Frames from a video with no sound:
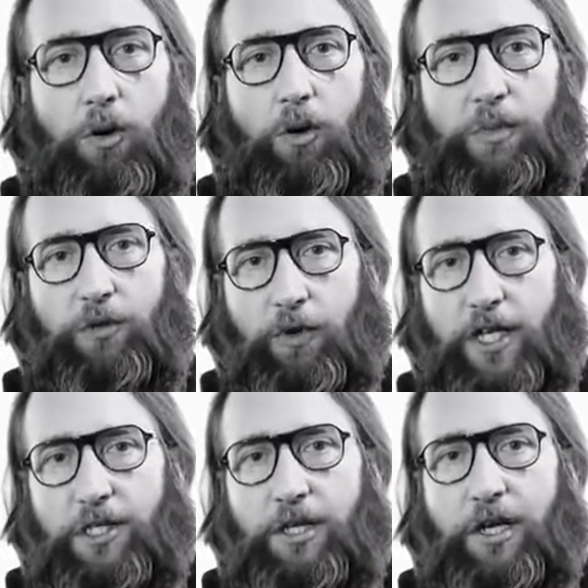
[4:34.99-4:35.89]
will be
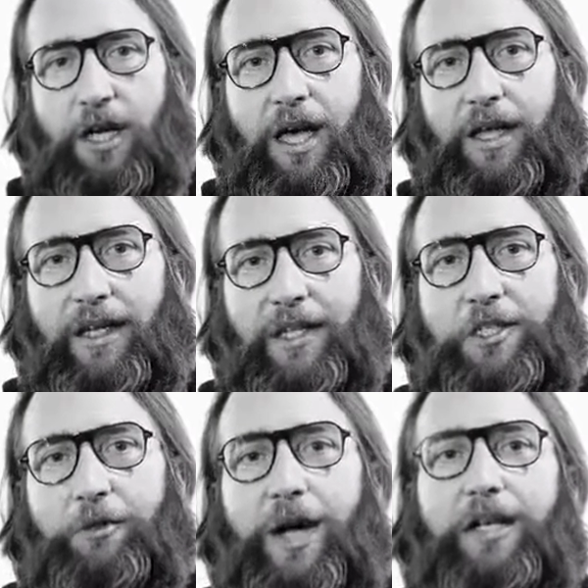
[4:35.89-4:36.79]
rich and
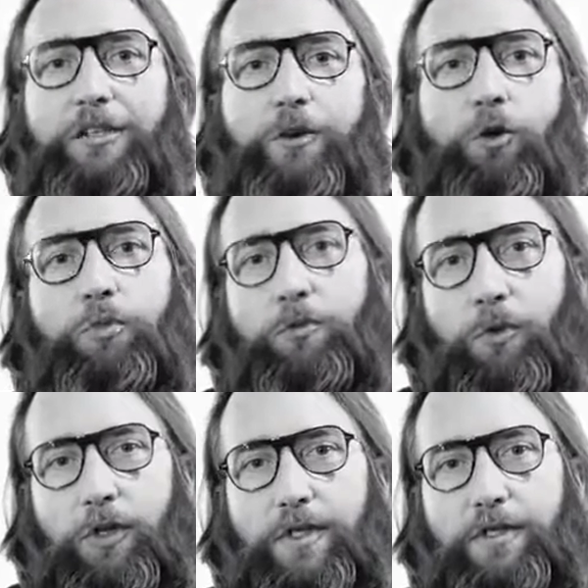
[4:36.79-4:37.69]
interactive open
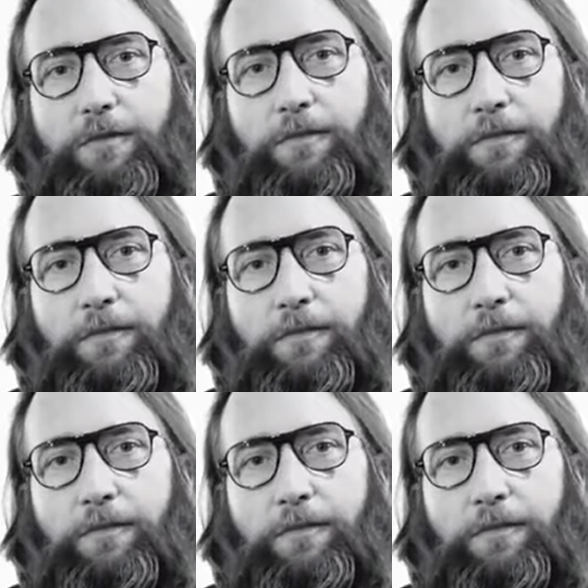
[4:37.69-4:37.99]
worlds.